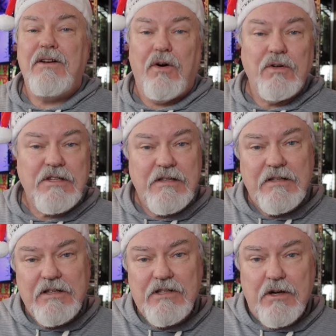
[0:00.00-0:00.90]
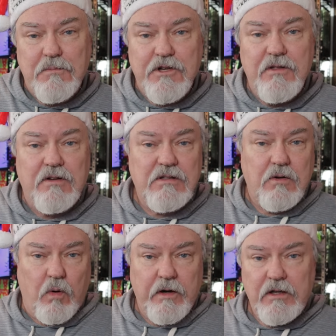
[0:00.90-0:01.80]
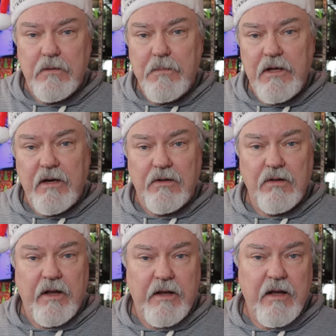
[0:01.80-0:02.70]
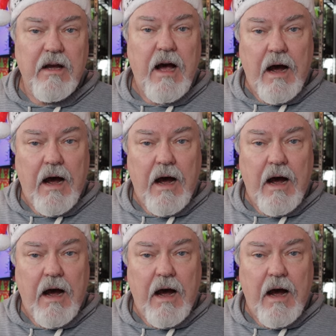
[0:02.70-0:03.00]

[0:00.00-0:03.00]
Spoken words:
Go to the description. There's going to be a link,